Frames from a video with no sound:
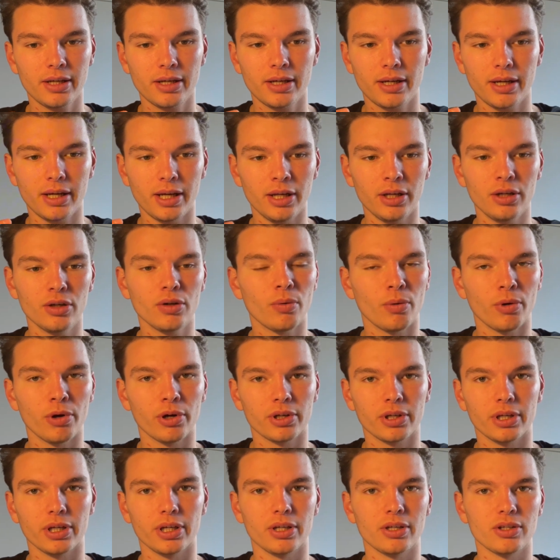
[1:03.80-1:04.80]
inner
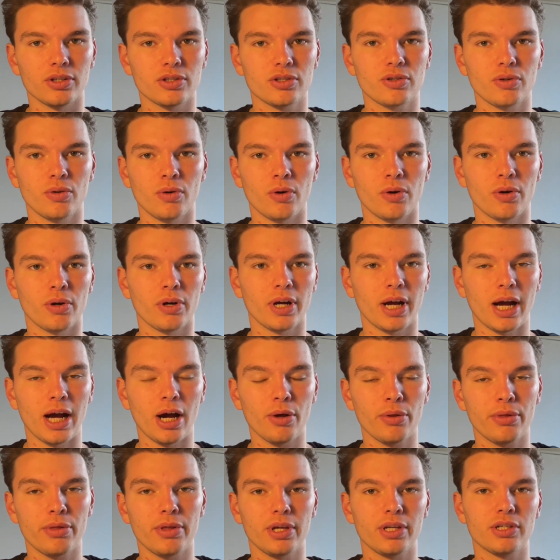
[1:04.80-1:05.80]
workings or how
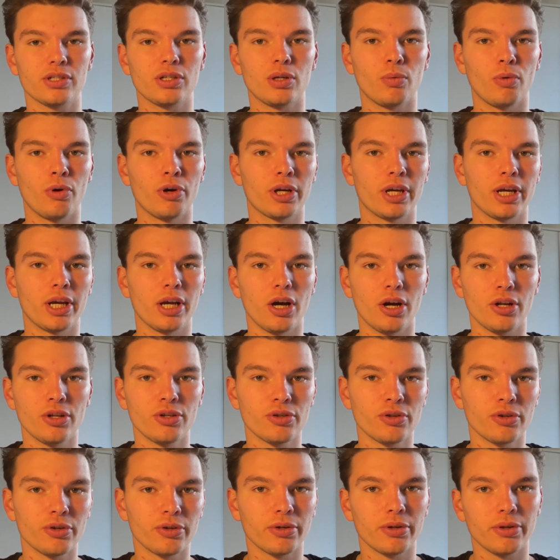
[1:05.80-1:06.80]
things are working
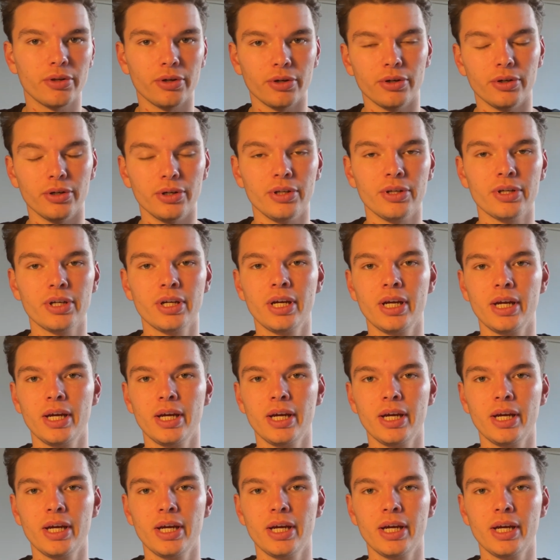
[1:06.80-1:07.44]
under the hood.